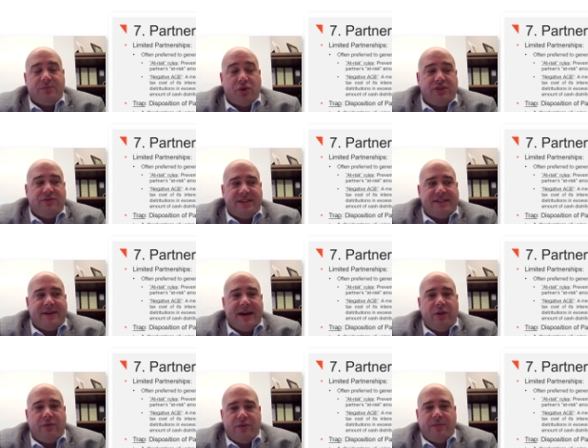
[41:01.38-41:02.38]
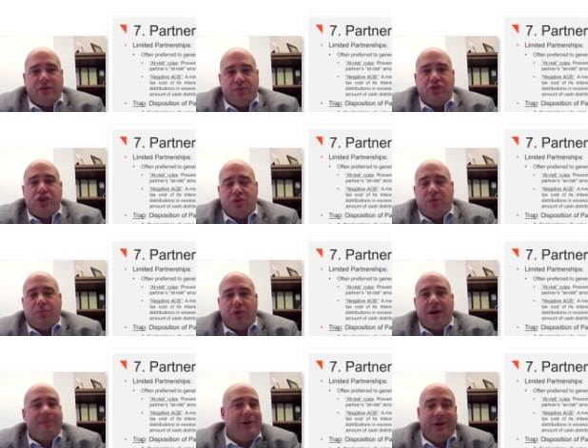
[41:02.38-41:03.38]
most of its value from depreciable
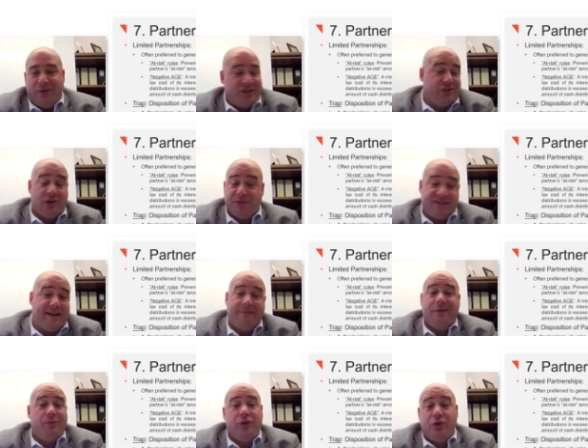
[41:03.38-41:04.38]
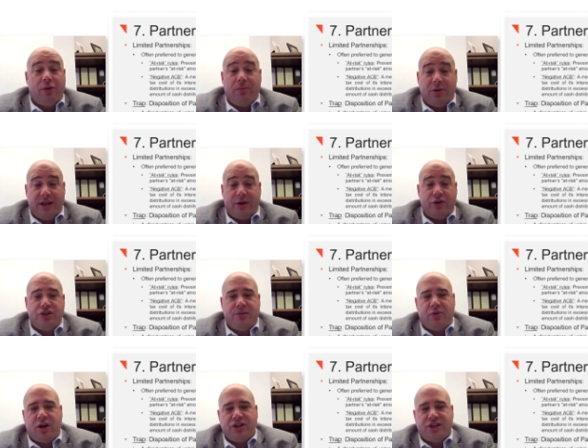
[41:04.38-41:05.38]
property, which is almost every renewable energy
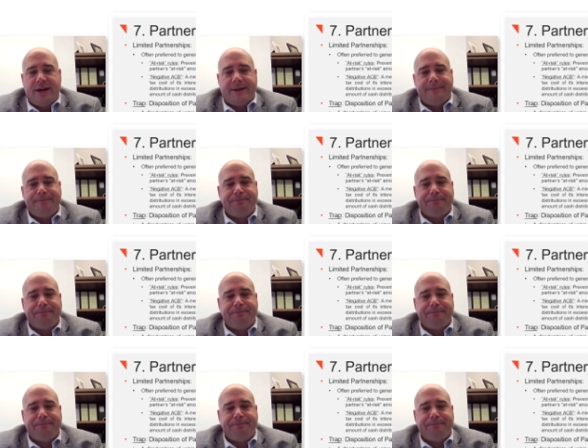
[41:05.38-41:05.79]
project.